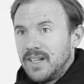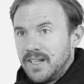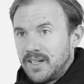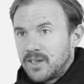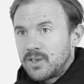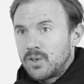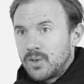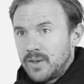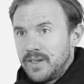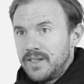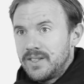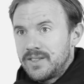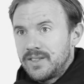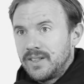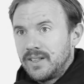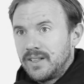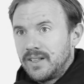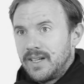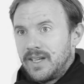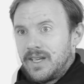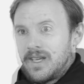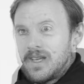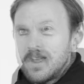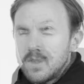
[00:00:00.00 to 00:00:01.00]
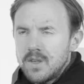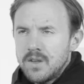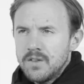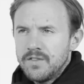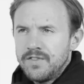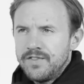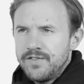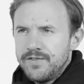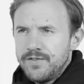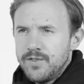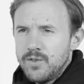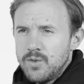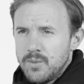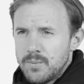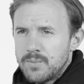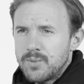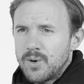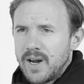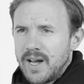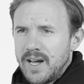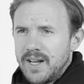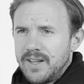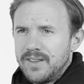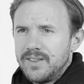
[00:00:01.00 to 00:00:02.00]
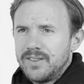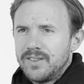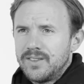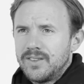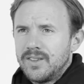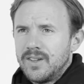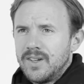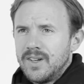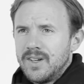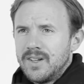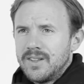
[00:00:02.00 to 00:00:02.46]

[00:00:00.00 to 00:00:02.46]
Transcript: increasingly for brands